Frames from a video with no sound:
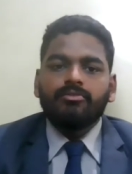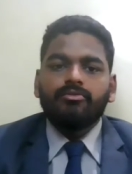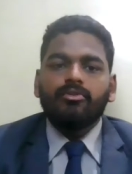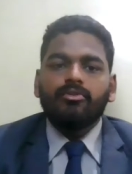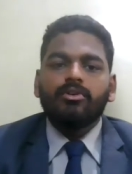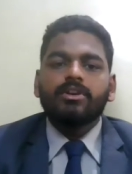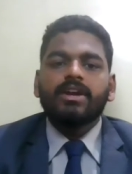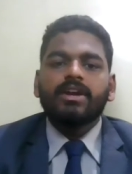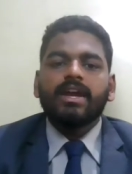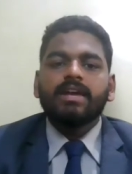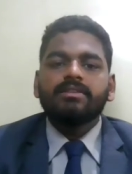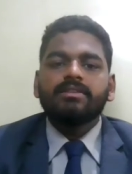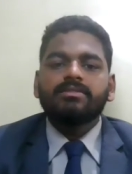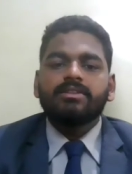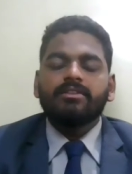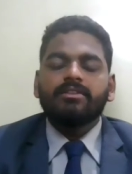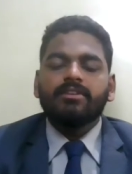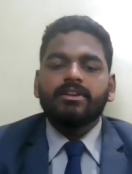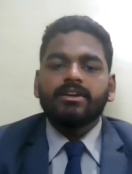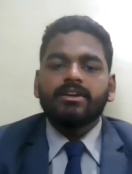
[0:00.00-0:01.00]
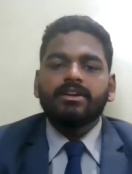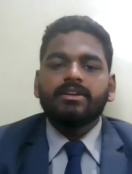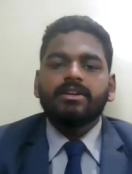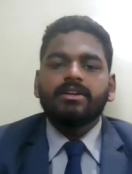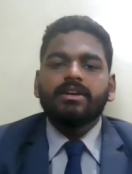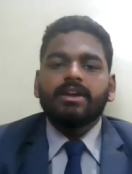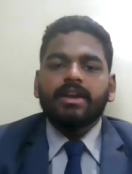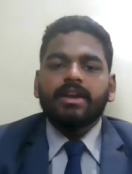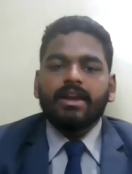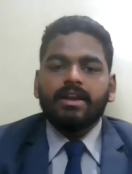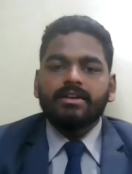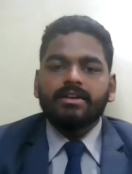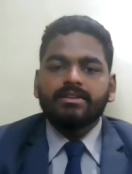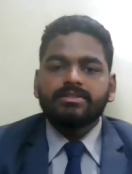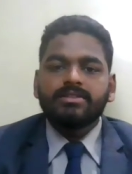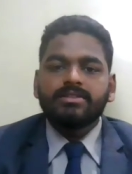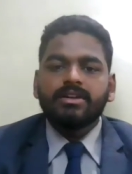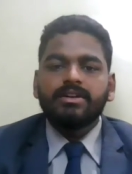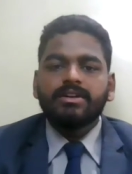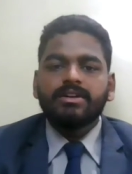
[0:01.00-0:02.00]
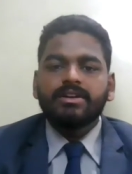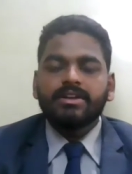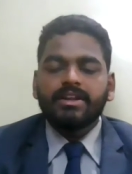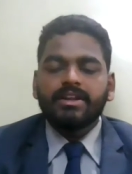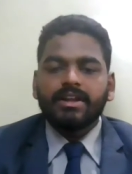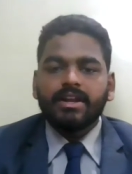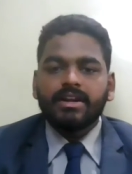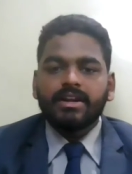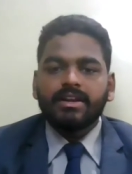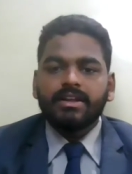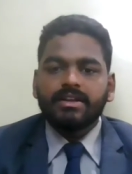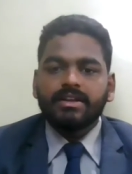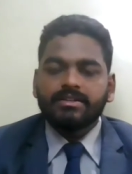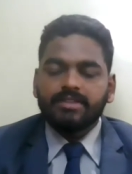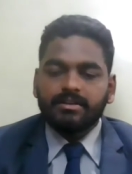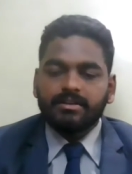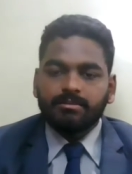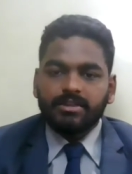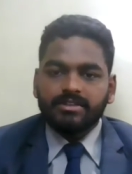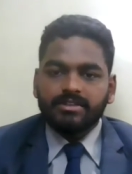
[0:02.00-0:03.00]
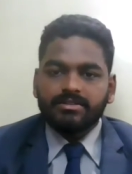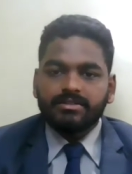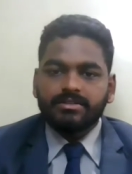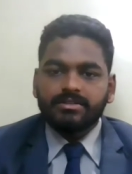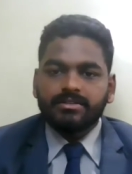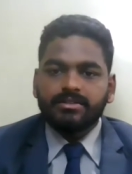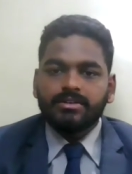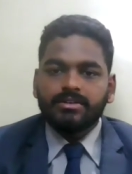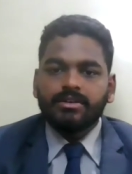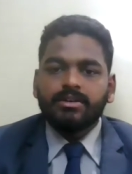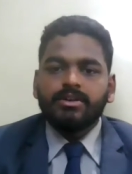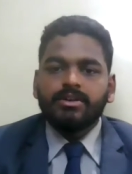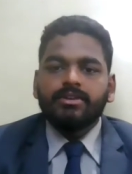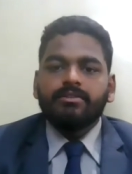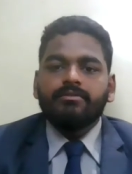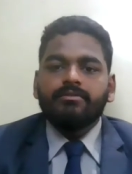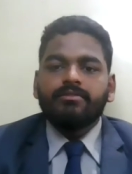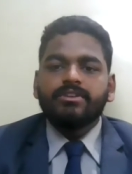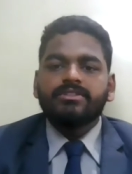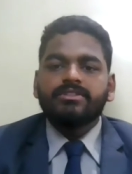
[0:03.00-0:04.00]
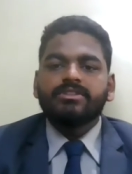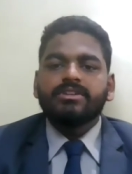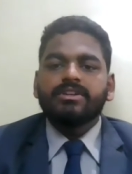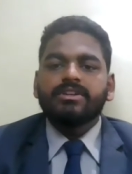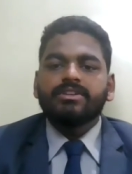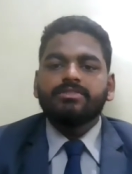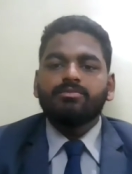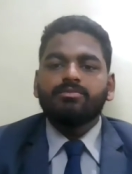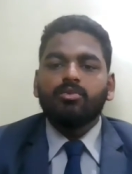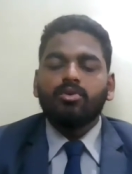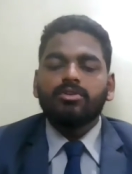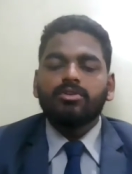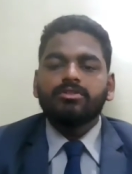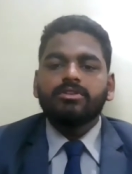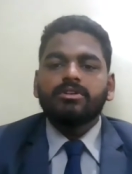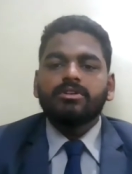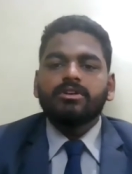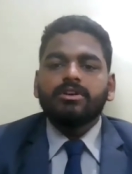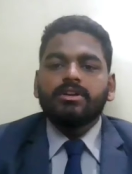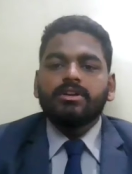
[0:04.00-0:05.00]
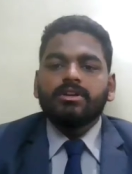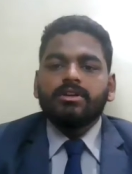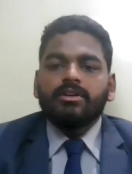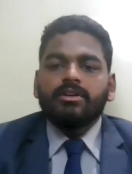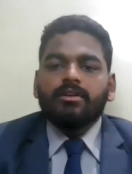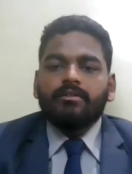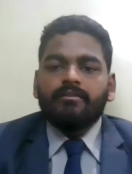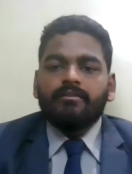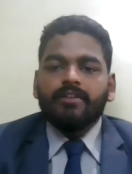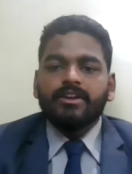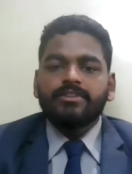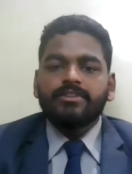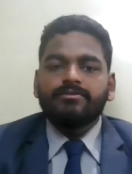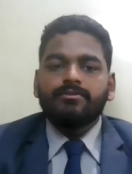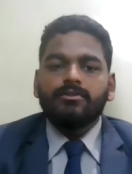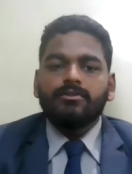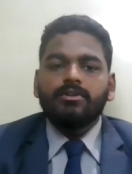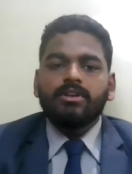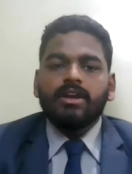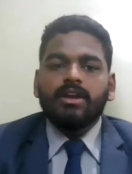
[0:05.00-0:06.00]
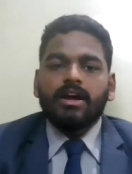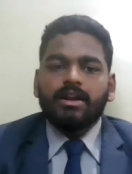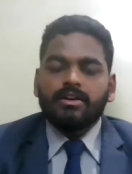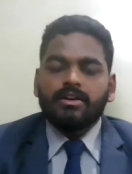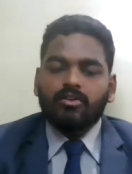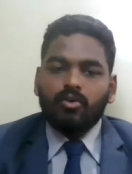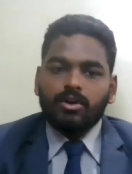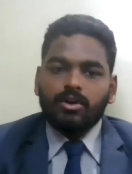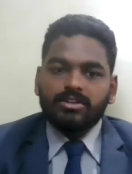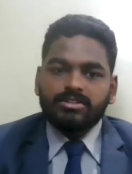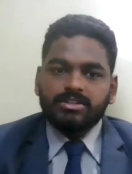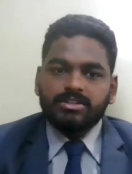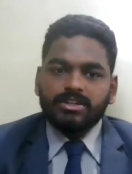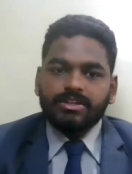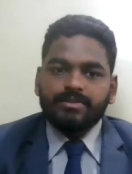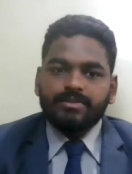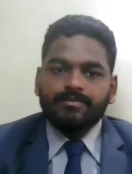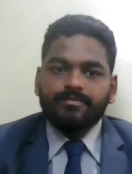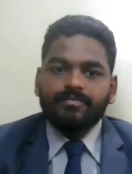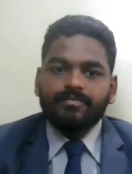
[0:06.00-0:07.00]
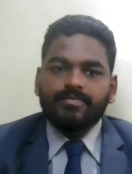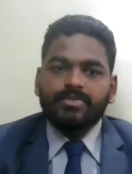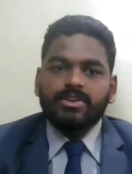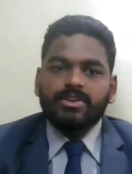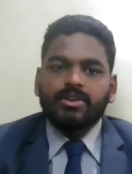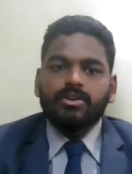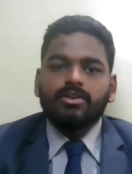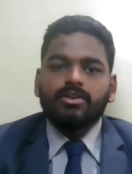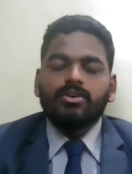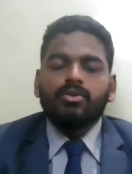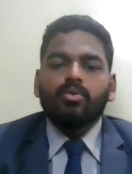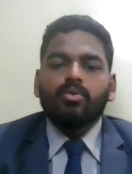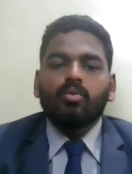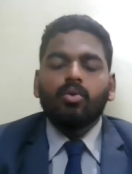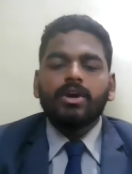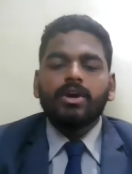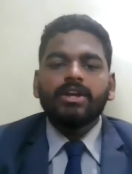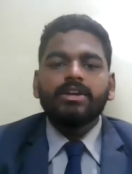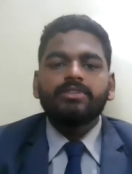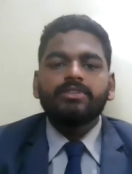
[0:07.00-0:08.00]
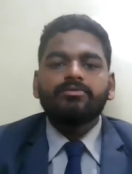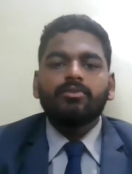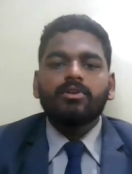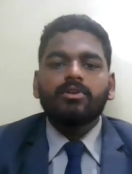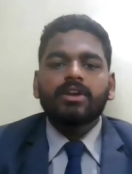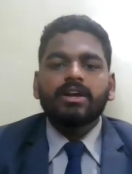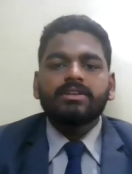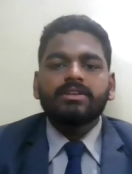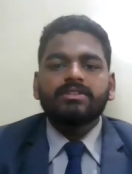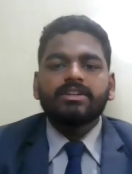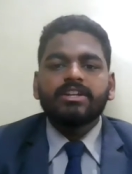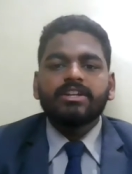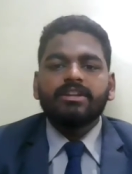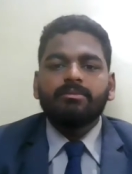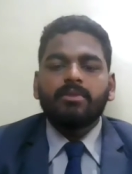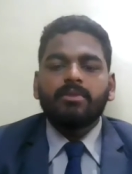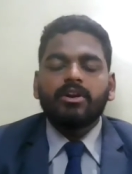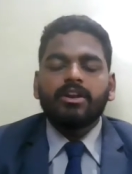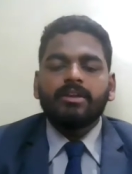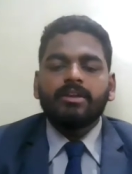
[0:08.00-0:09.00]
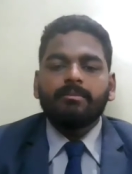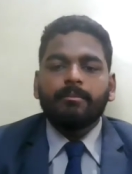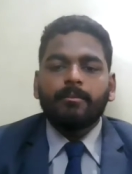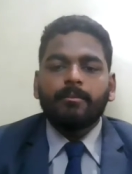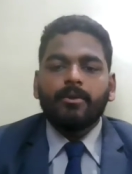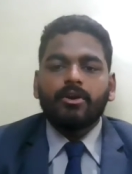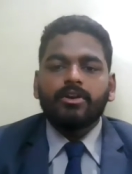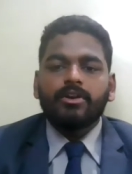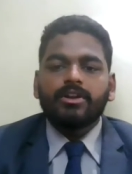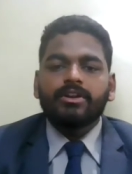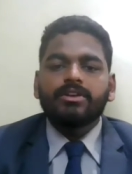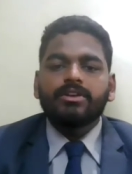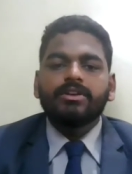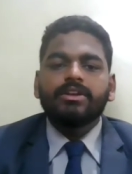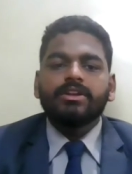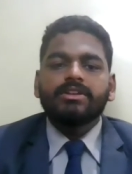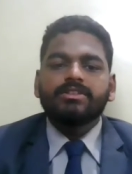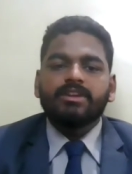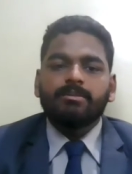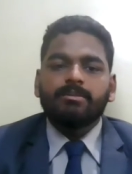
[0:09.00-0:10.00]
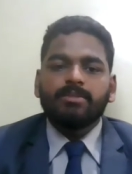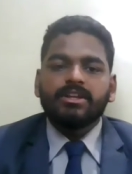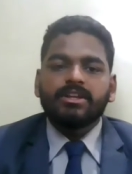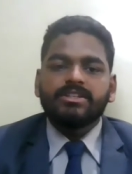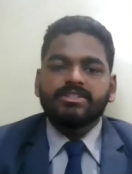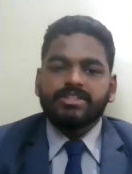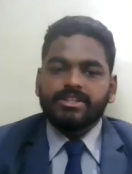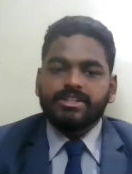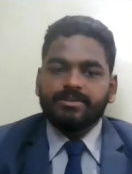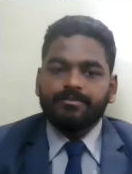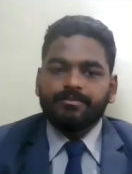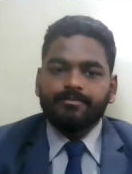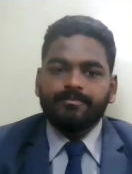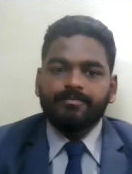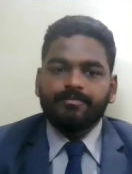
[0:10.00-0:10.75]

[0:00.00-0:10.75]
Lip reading: Forecast error can result in creating a surplus, which is both wasteful and costly. Why is forecasting demand important in supply chain?